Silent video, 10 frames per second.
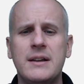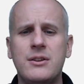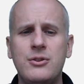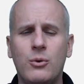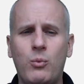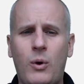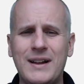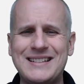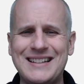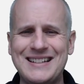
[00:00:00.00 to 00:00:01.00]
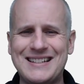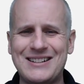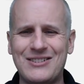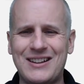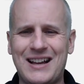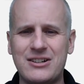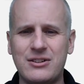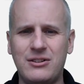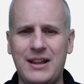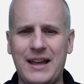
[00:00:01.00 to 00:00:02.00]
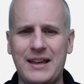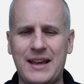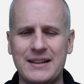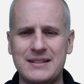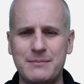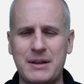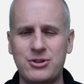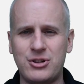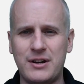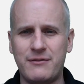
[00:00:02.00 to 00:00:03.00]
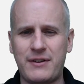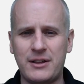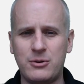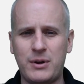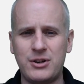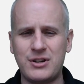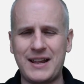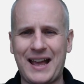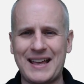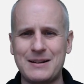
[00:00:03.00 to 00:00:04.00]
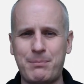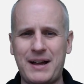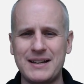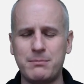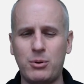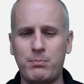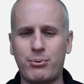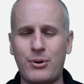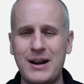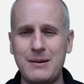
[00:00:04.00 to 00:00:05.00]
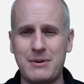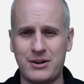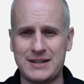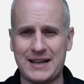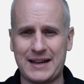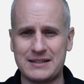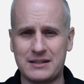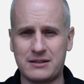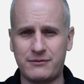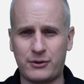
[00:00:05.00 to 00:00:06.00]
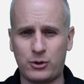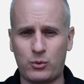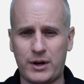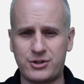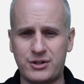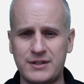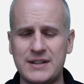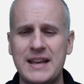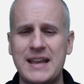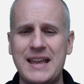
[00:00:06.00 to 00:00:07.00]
You'll want to consider logical estimation and evaluation as a possible primary tactic for questions